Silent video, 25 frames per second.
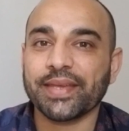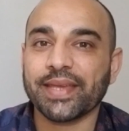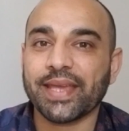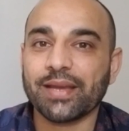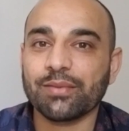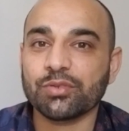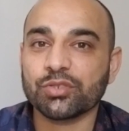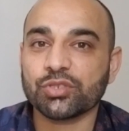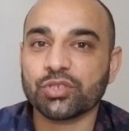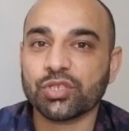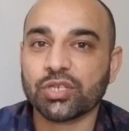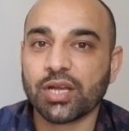
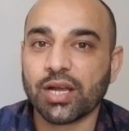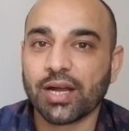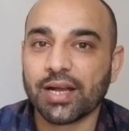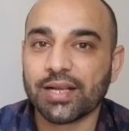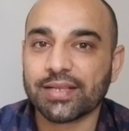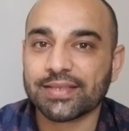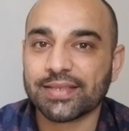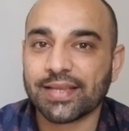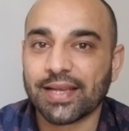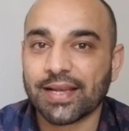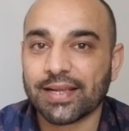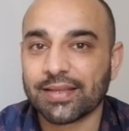able to
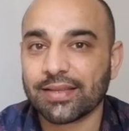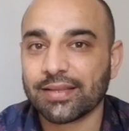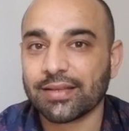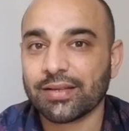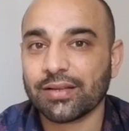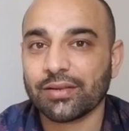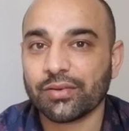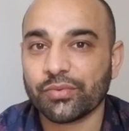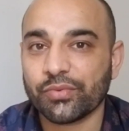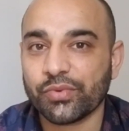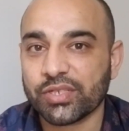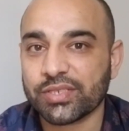contact
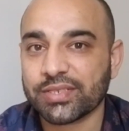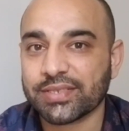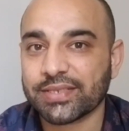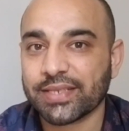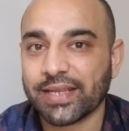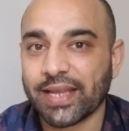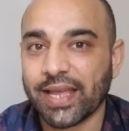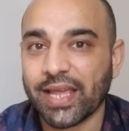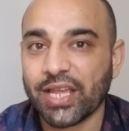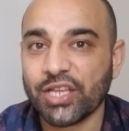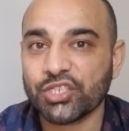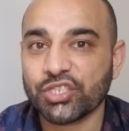the real
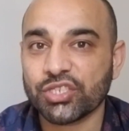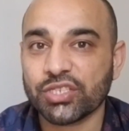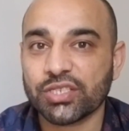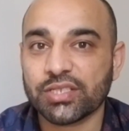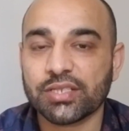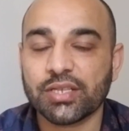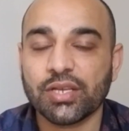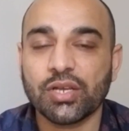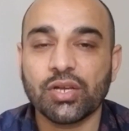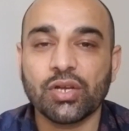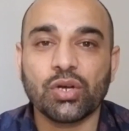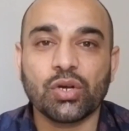estate agent,
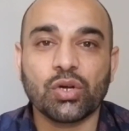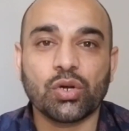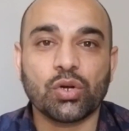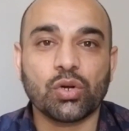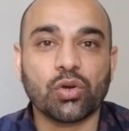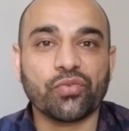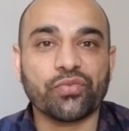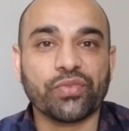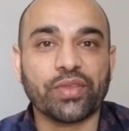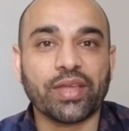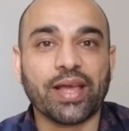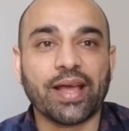
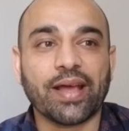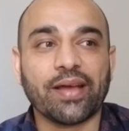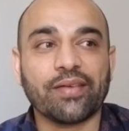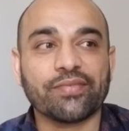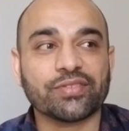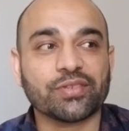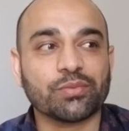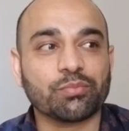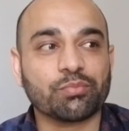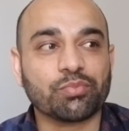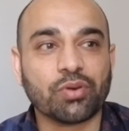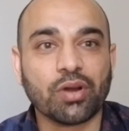or if they have
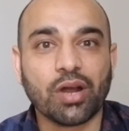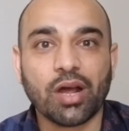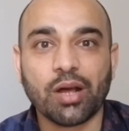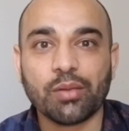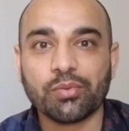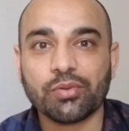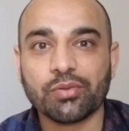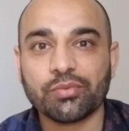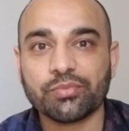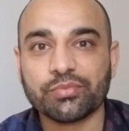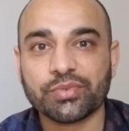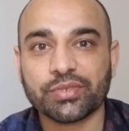some
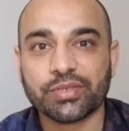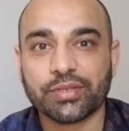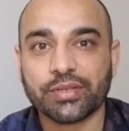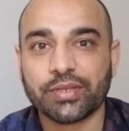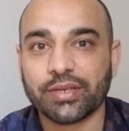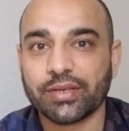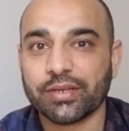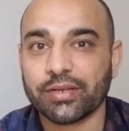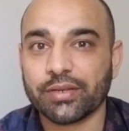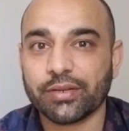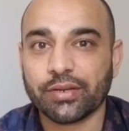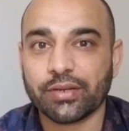problems,
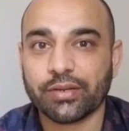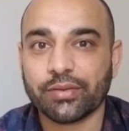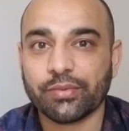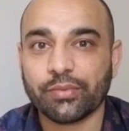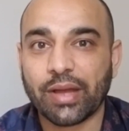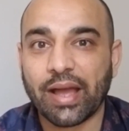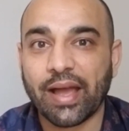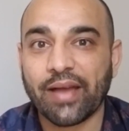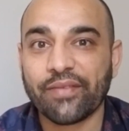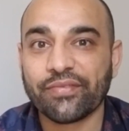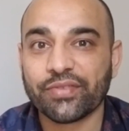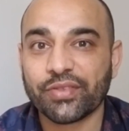they're
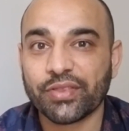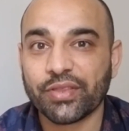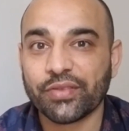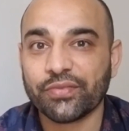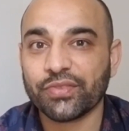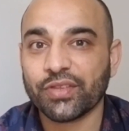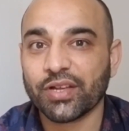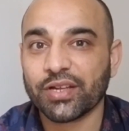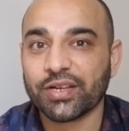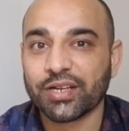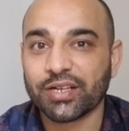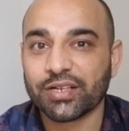after they've
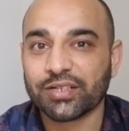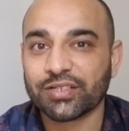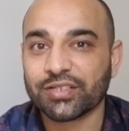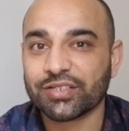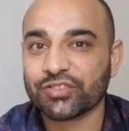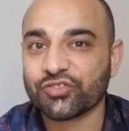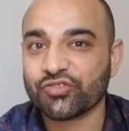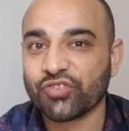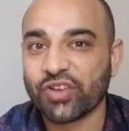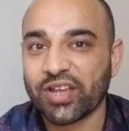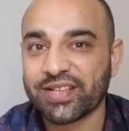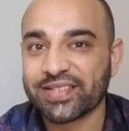done the
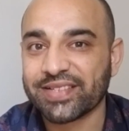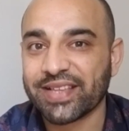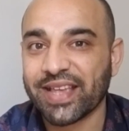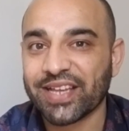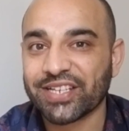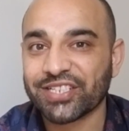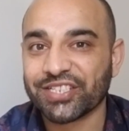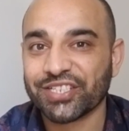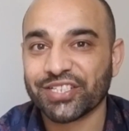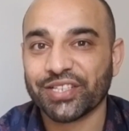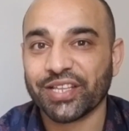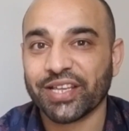
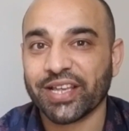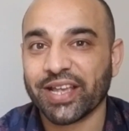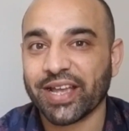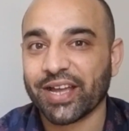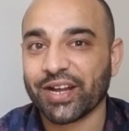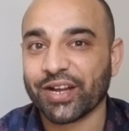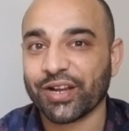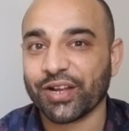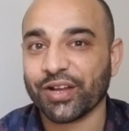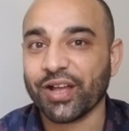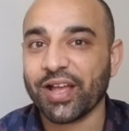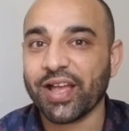transaction, they
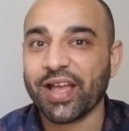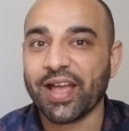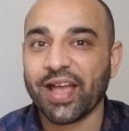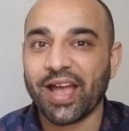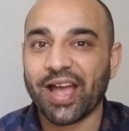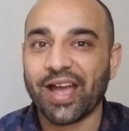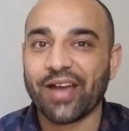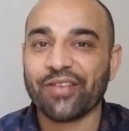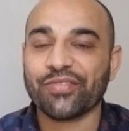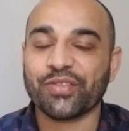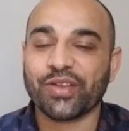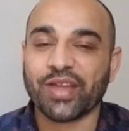kind of
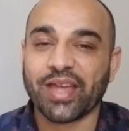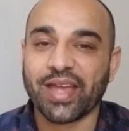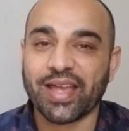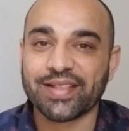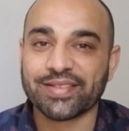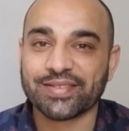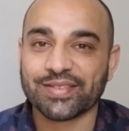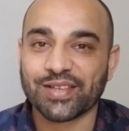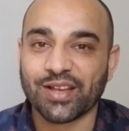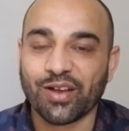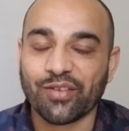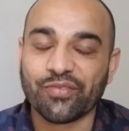have their
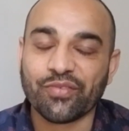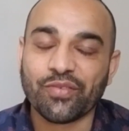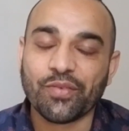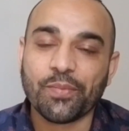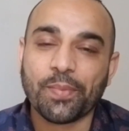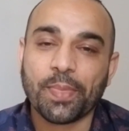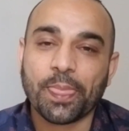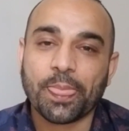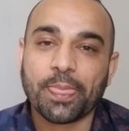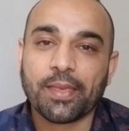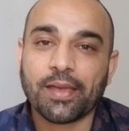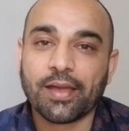hands off.
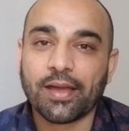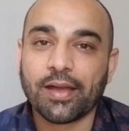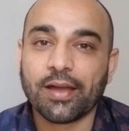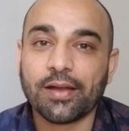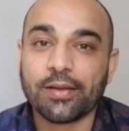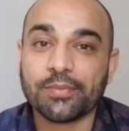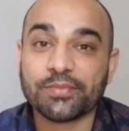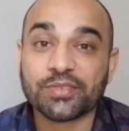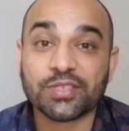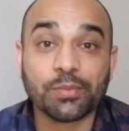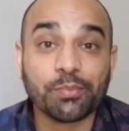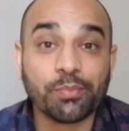
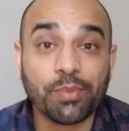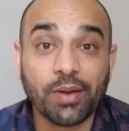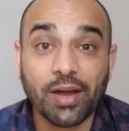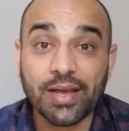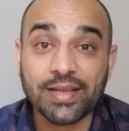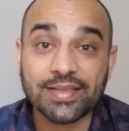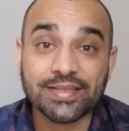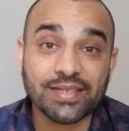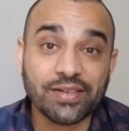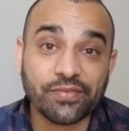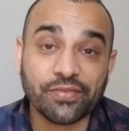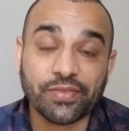Some
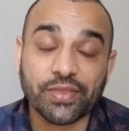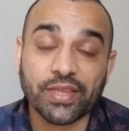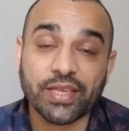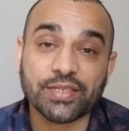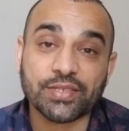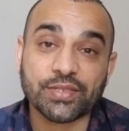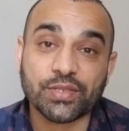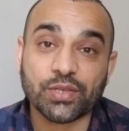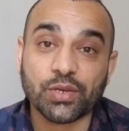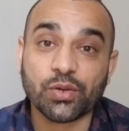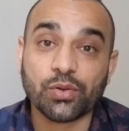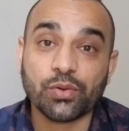positive
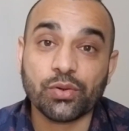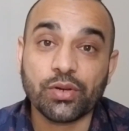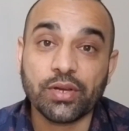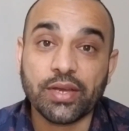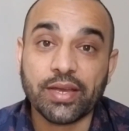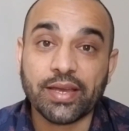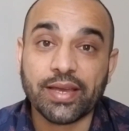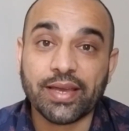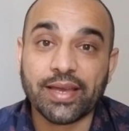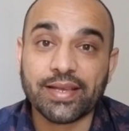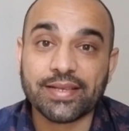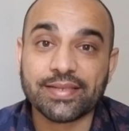things though
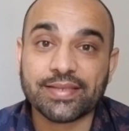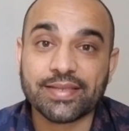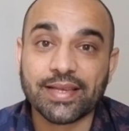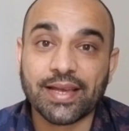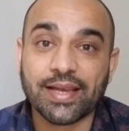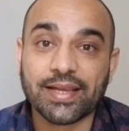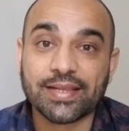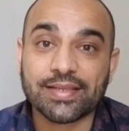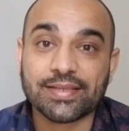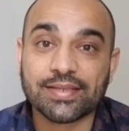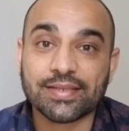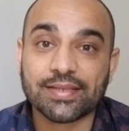is
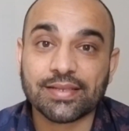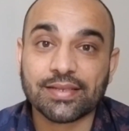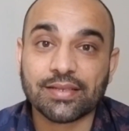that